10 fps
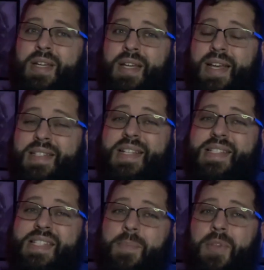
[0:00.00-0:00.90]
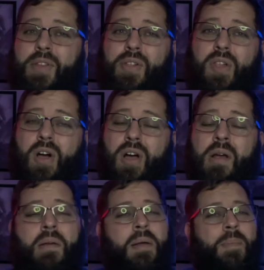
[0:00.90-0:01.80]
it did seem a little long,
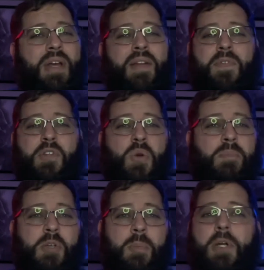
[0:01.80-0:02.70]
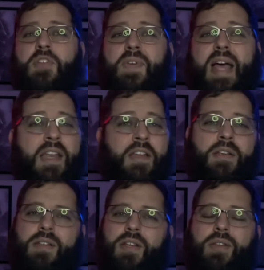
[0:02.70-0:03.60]
but if you trim too much fat,
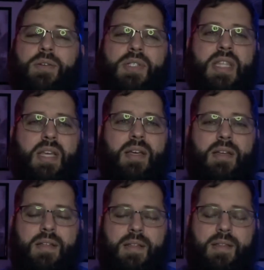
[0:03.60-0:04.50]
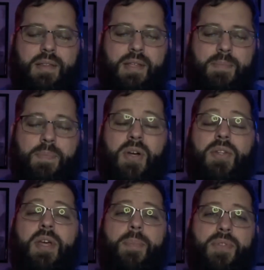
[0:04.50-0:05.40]
you lose the
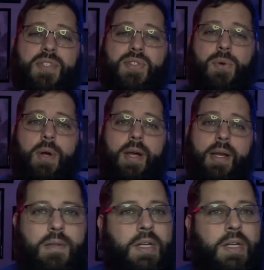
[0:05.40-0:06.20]
build-up of the story.